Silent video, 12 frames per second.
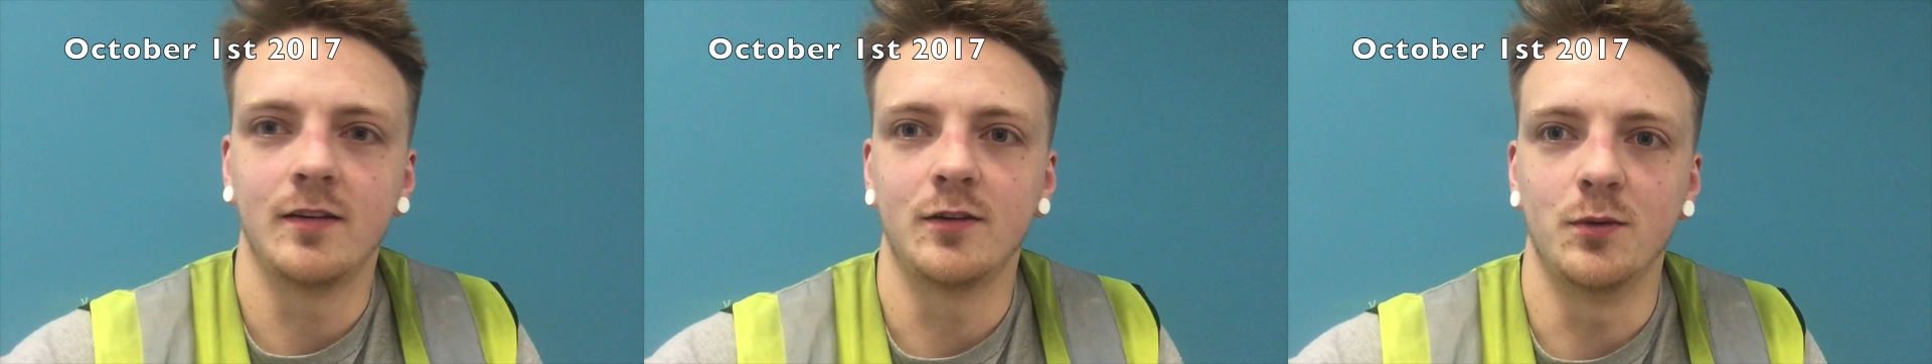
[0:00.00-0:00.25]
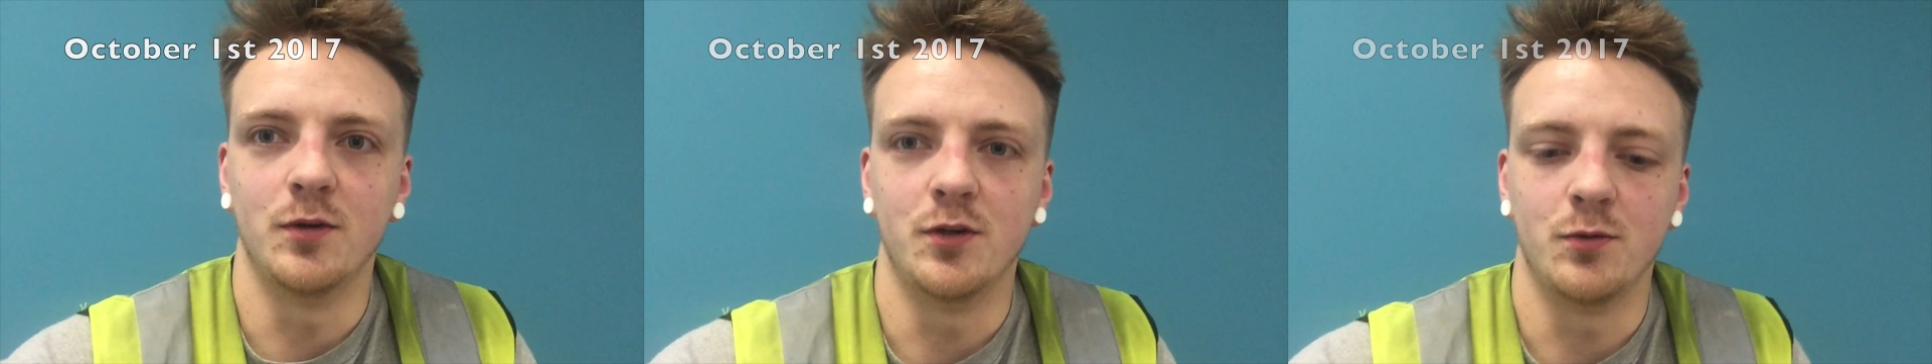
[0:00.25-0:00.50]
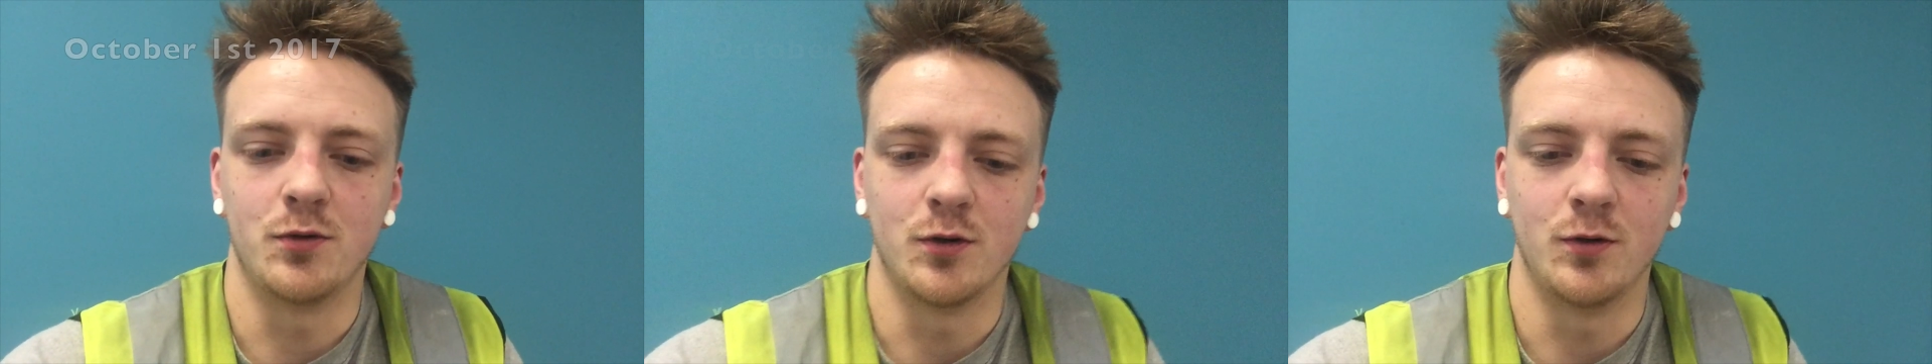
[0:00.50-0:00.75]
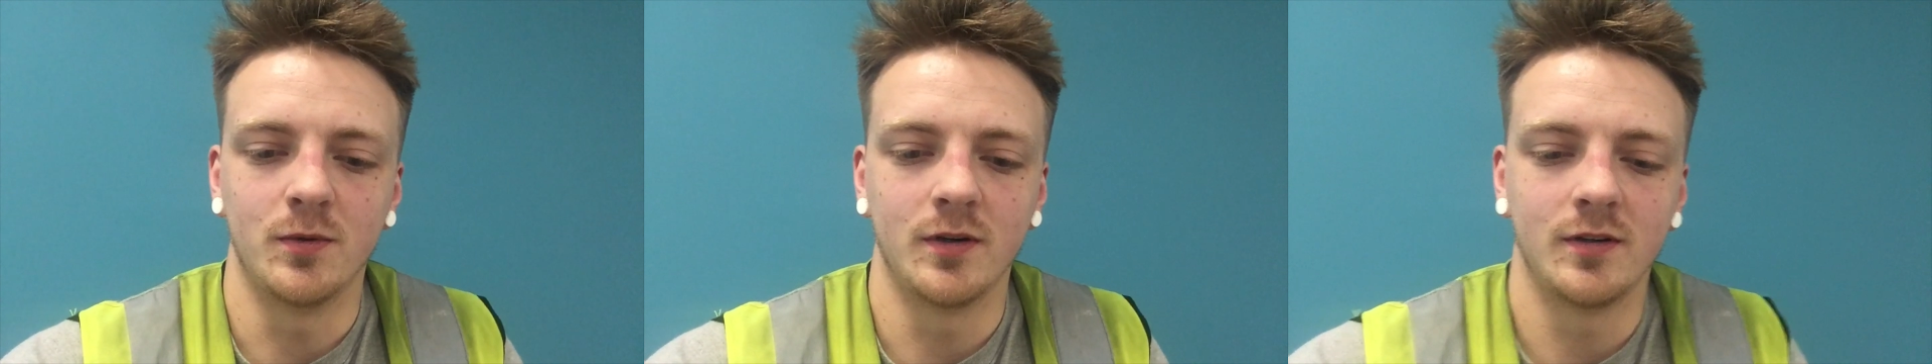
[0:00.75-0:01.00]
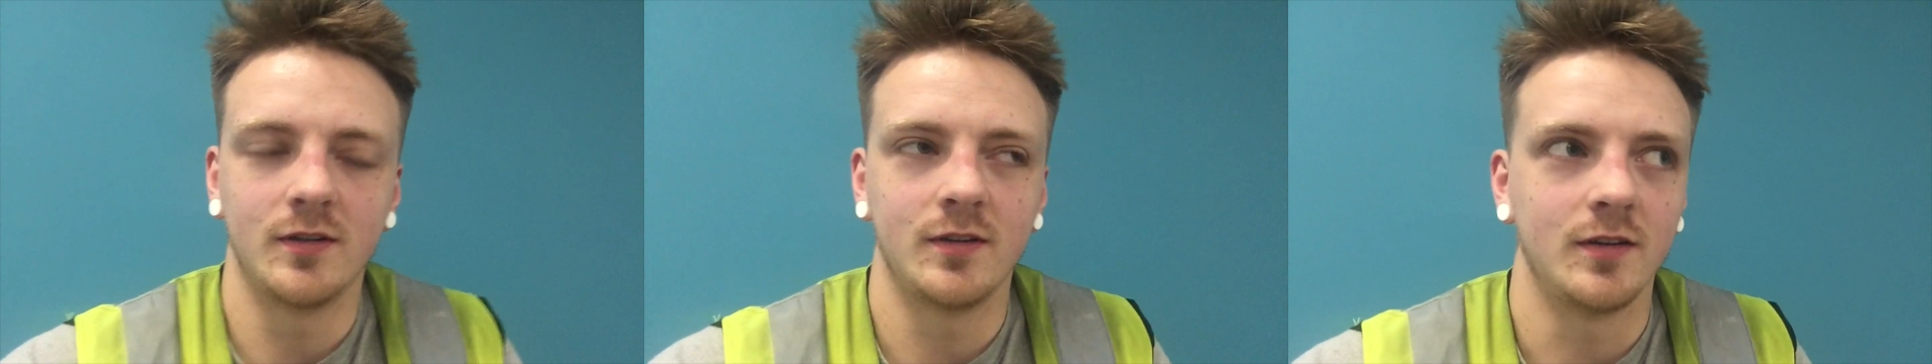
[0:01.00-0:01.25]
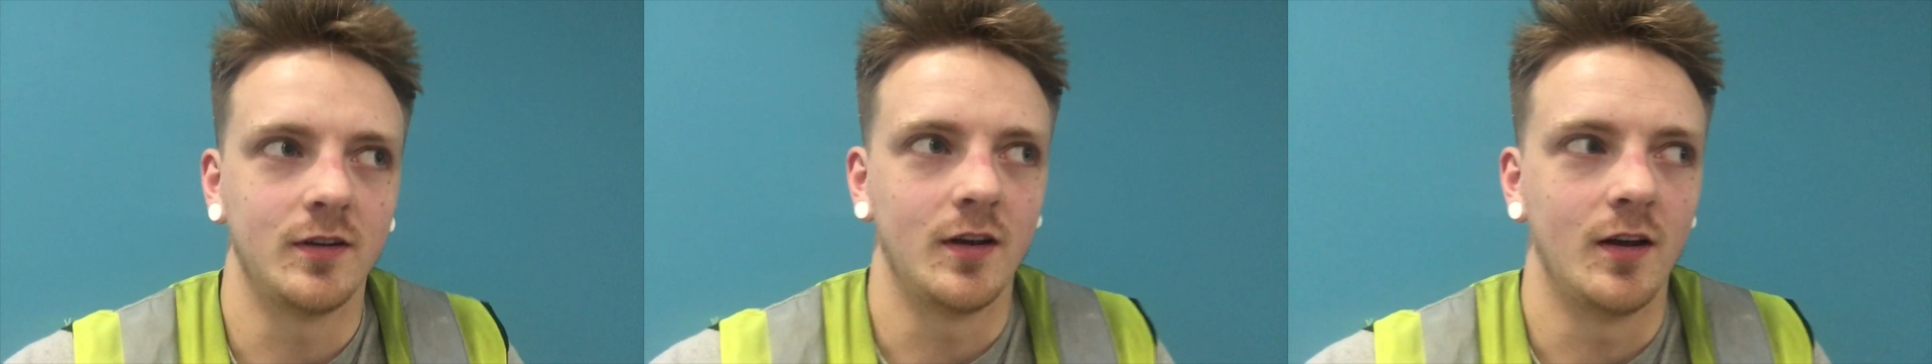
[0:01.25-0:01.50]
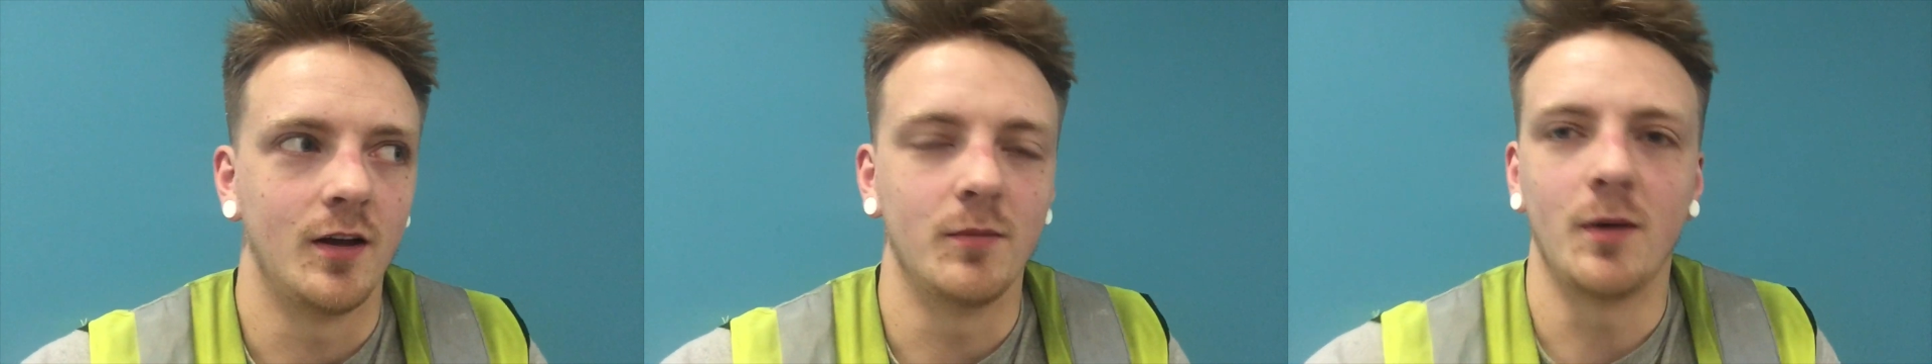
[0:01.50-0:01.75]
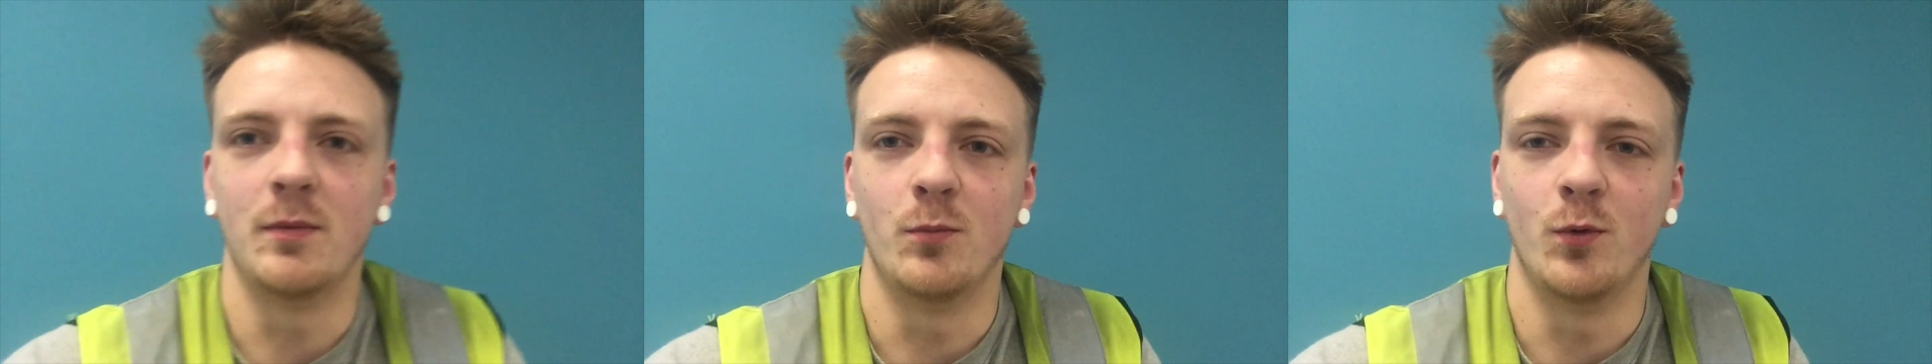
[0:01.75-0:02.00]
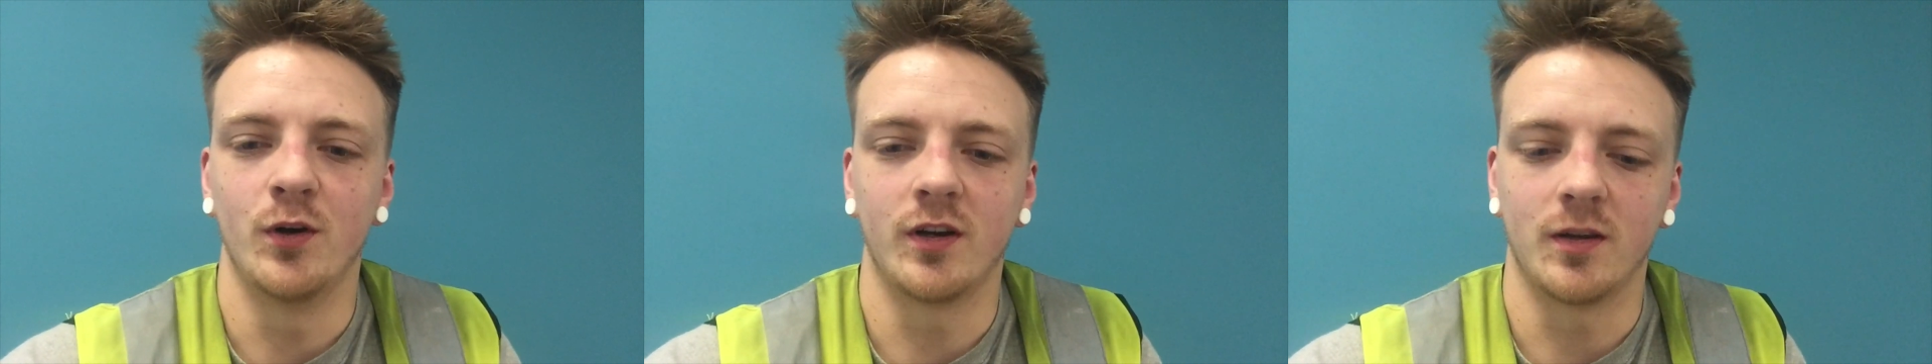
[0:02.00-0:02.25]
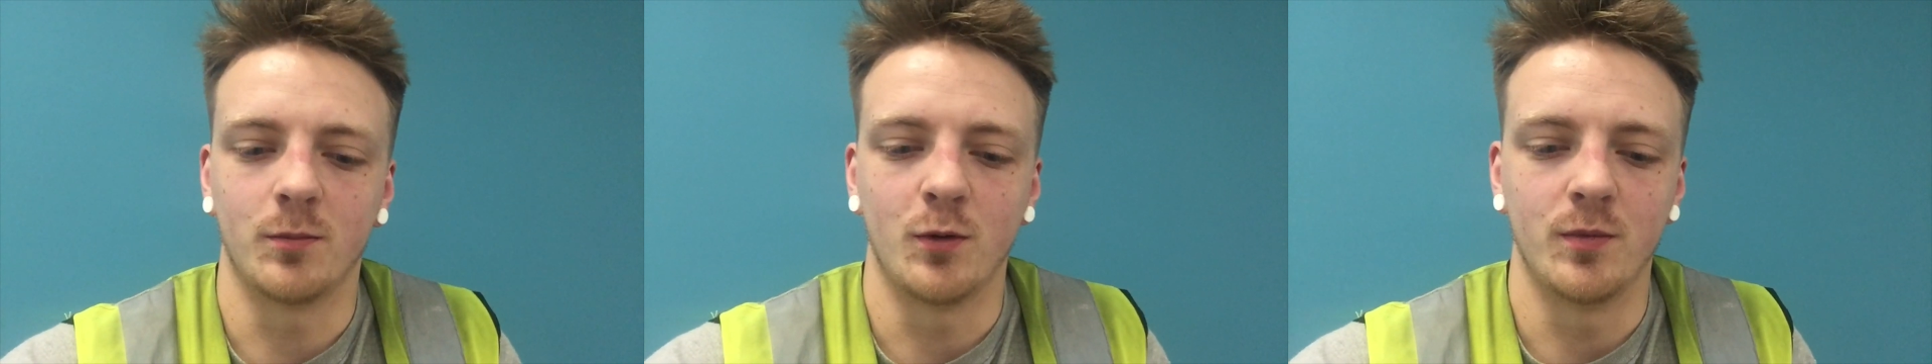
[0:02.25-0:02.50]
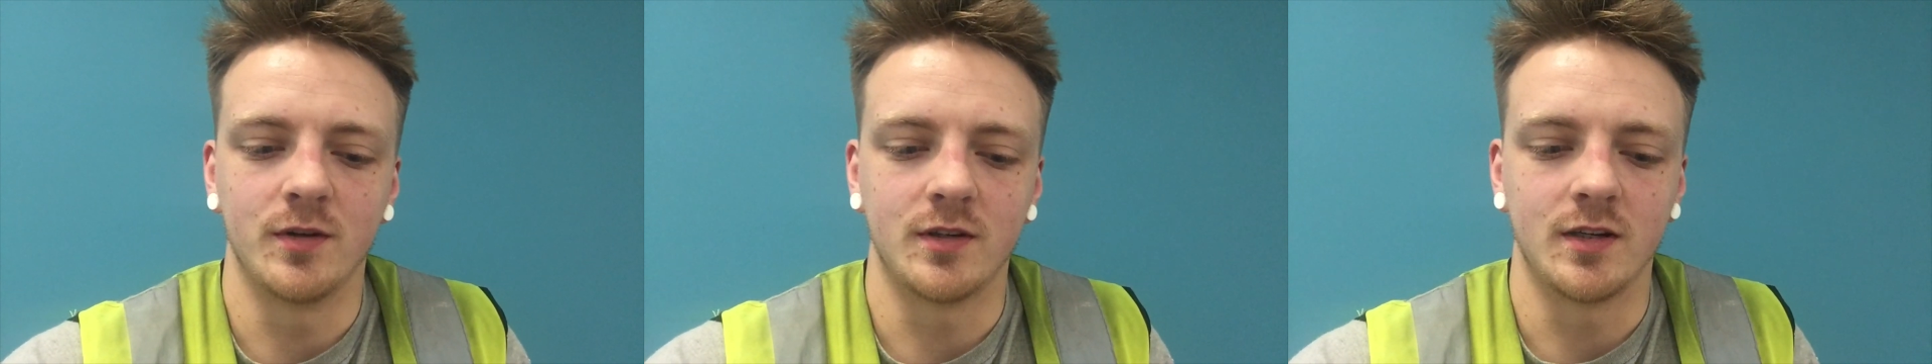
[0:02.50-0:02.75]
So I've just started recording new clips